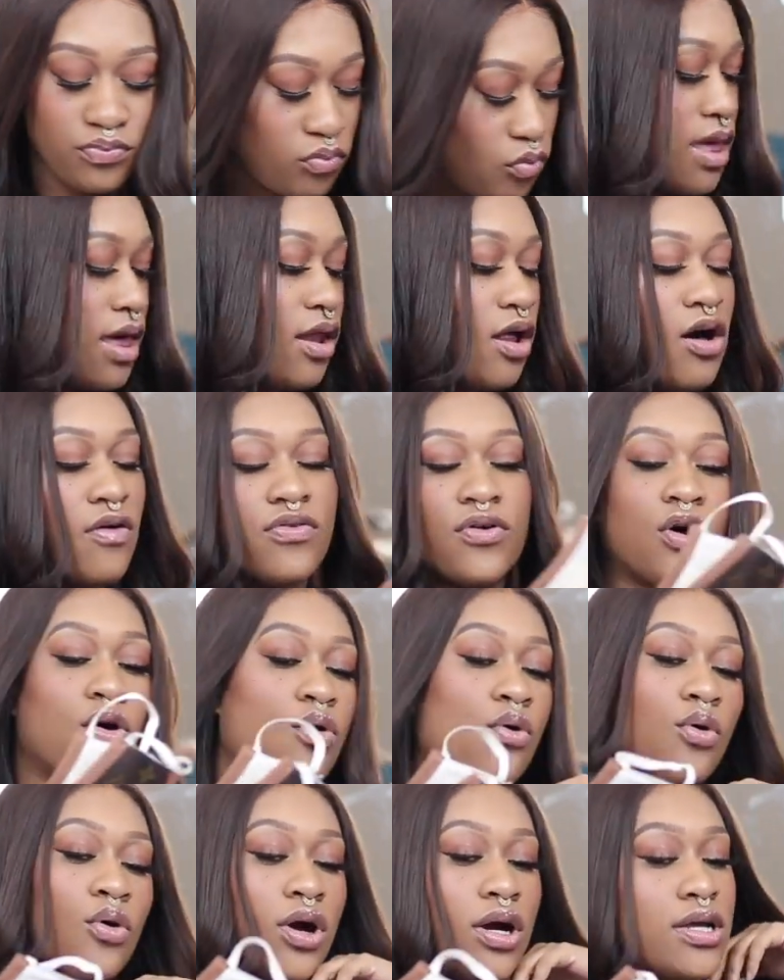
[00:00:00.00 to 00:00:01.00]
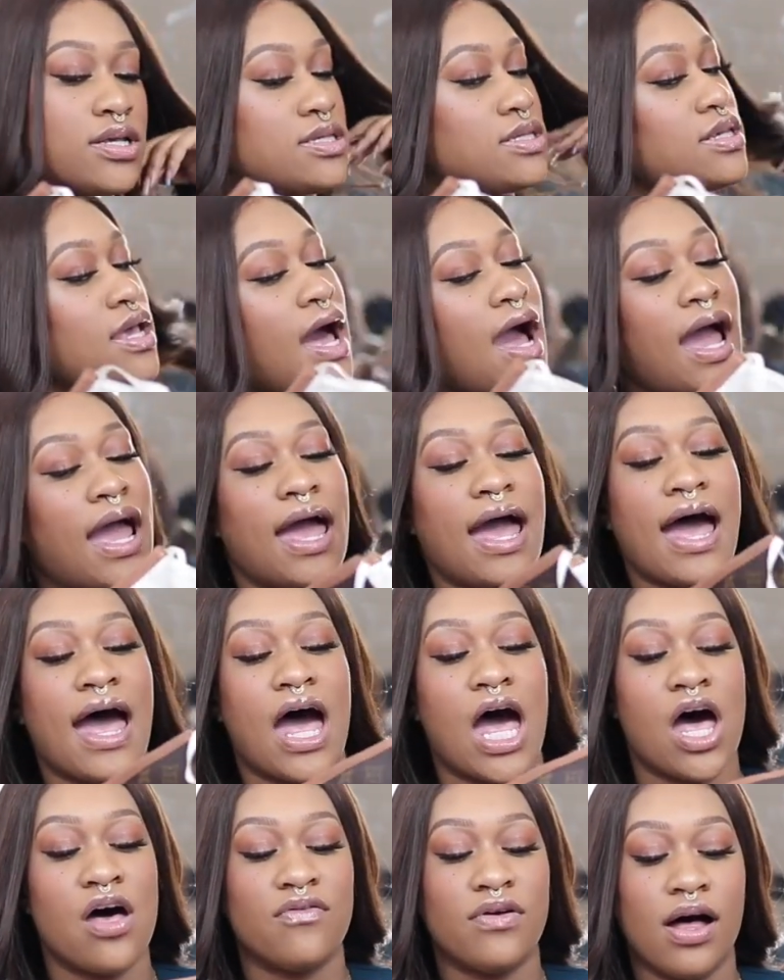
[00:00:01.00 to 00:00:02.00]
And then of course, I
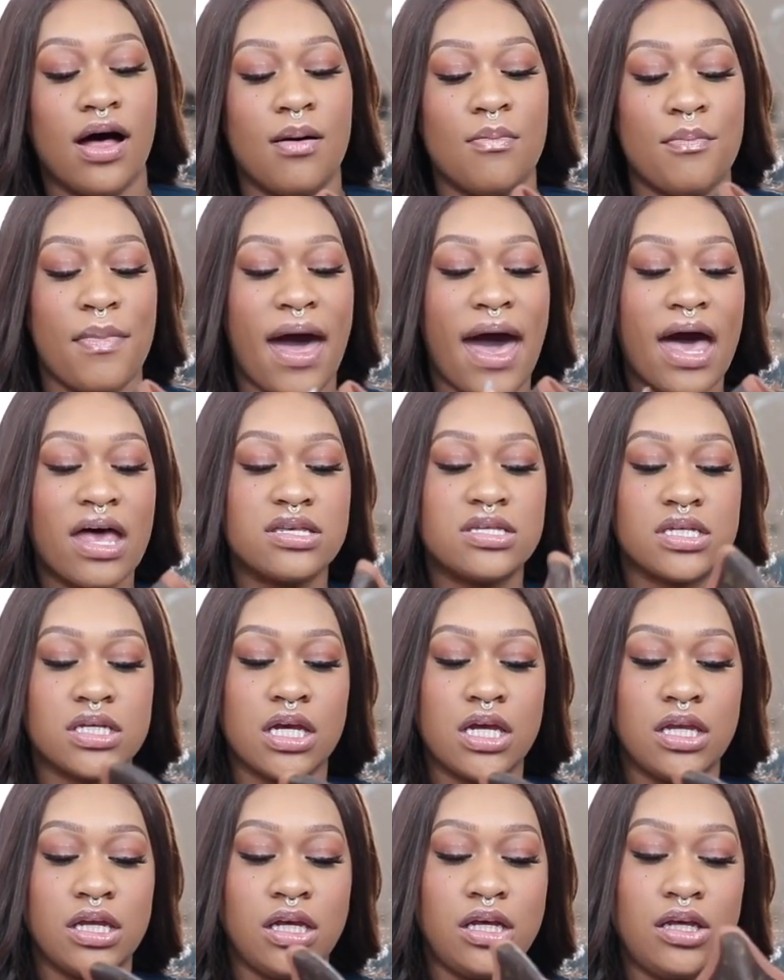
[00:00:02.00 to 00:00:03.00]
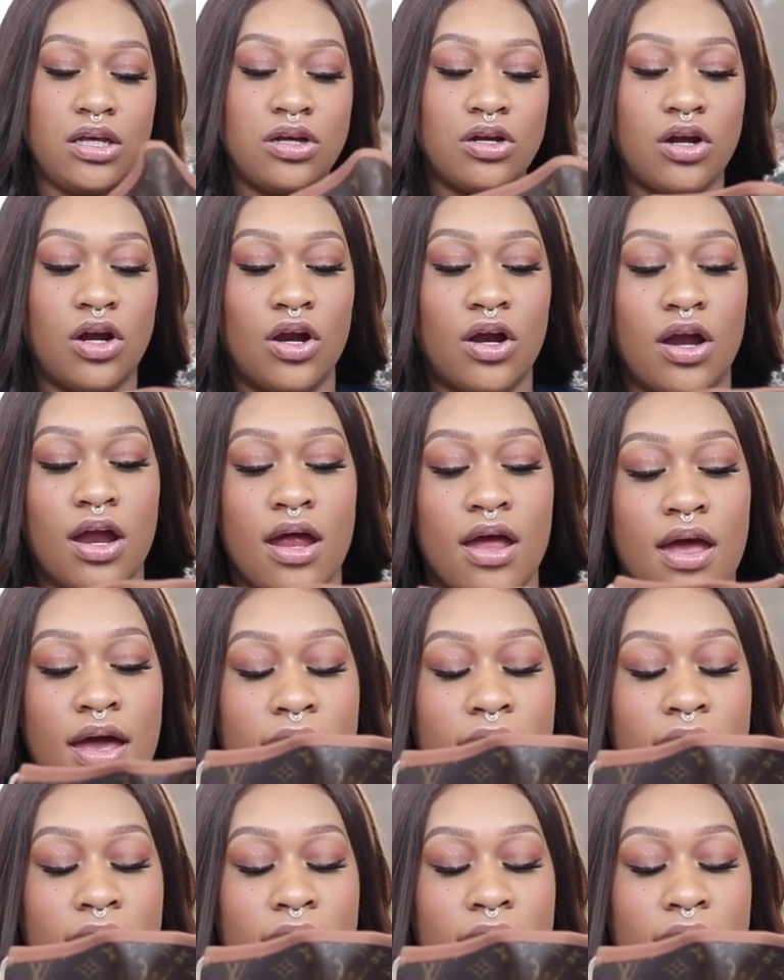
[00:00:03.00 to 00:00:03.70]
have a mask in here.